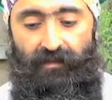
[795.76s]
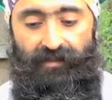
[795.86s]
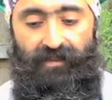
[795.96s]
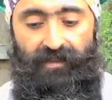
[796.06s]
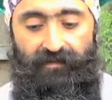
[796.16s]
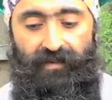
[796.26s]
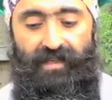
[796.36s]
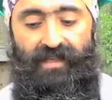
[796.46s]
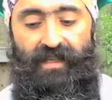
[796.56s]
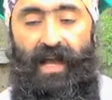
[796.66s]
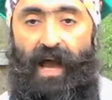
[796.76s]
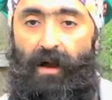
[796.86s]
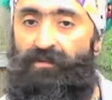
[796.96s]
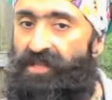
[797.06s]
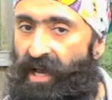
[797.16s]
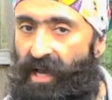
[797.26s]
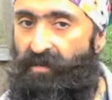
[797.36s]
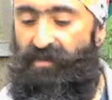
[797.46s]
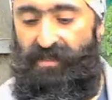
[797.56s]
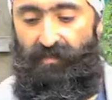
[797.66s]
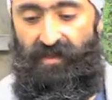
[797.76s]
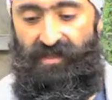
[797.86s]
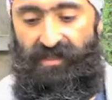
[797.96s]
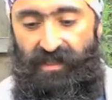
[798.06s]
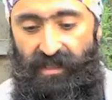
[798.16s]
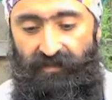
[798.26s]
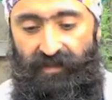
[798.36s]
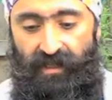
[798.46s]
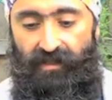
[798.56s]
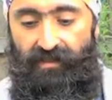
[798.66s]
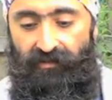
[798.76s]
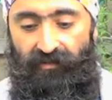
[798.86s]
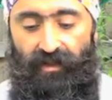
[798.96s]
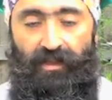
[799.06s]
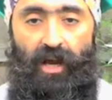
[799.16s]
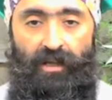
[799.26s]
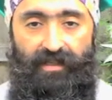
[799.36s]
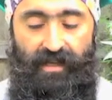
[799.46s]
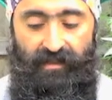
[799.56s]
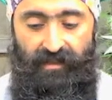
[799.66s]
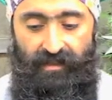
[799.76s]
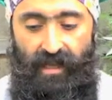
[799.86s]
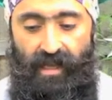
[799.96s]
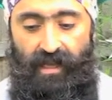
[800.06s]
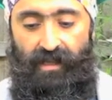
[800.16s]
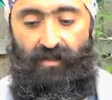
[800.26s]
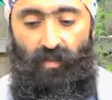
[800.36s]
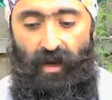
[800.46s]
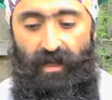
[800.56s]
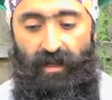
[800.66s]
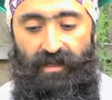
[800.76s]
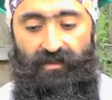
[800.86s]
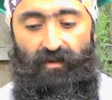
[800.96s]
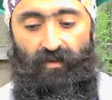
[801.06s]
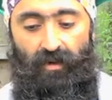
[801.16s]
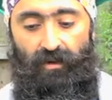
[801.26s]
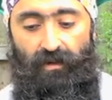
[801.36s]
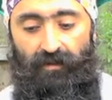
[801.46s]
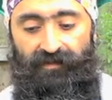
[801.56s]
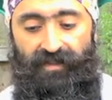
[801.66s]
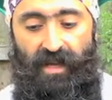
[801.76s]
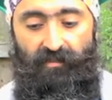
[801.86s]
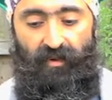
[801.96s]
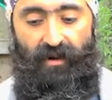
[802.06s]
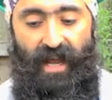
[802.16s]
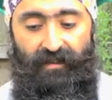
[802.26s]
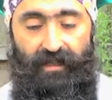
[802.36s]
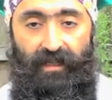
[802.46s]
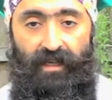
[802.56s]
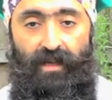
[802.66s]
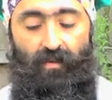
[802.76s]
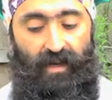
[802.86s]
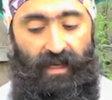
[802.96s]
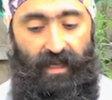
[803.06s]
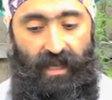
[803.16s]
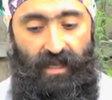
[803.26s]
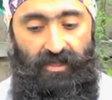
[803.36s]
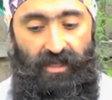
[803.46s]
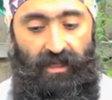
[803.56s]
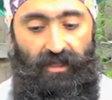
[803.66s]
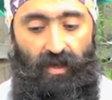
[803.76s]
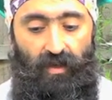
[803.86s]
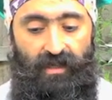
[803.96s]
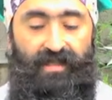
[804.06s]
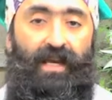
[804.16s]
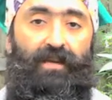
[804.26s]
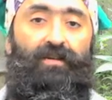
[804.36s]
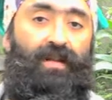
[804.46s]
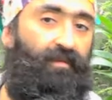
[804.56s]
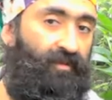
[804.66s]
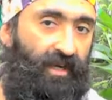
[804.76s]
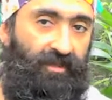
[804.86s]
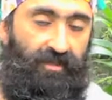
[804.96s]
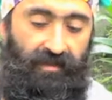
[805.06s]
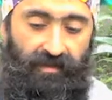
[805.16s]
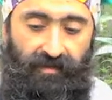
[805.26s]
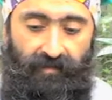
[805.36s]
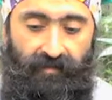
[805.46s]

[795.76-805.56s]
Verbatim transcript: of the difference in how time is perceived in different contexts, as well as the role of temporality when engaging in co-design collaborations.